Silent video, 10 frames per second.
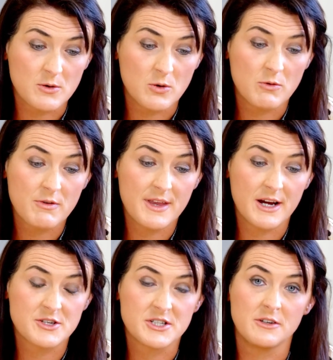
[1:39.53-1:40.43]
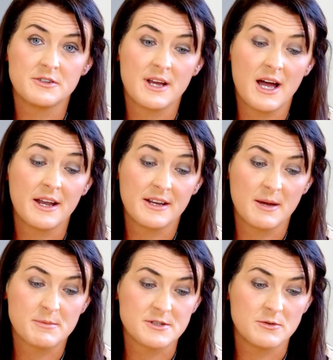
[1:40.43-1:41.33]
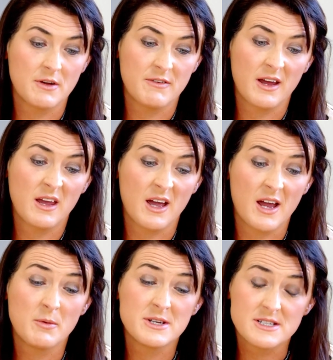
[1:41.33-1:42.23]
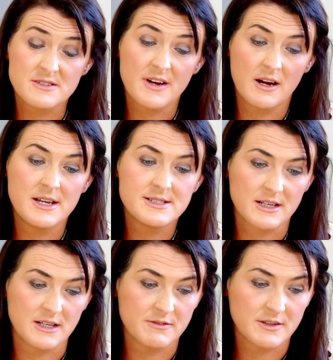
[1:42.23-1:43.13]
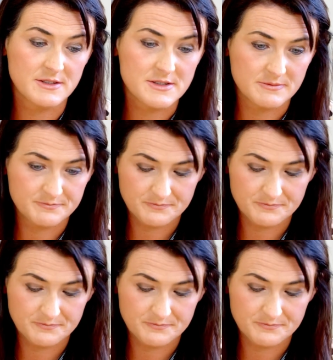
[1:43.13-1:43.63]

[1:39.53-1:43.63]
of their children had an episode of AKI, which is fairly significant.